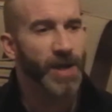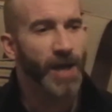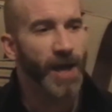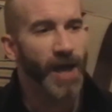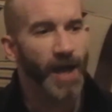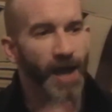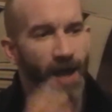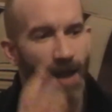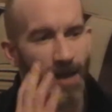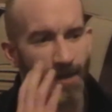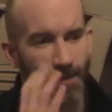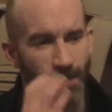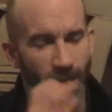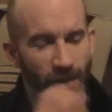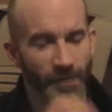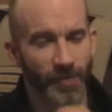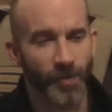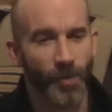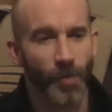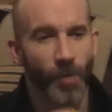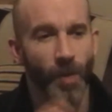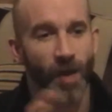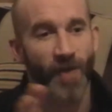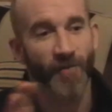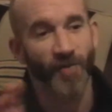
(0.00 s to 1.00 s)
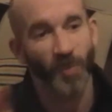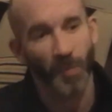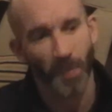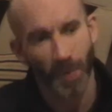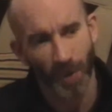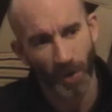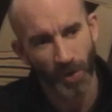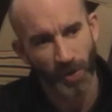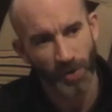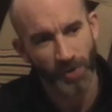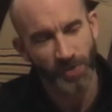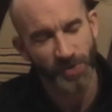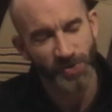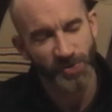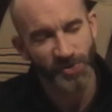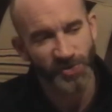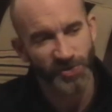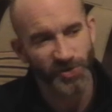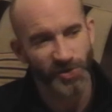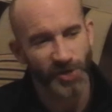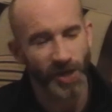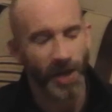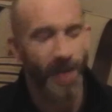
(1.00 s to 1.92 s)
and they're aware of the books,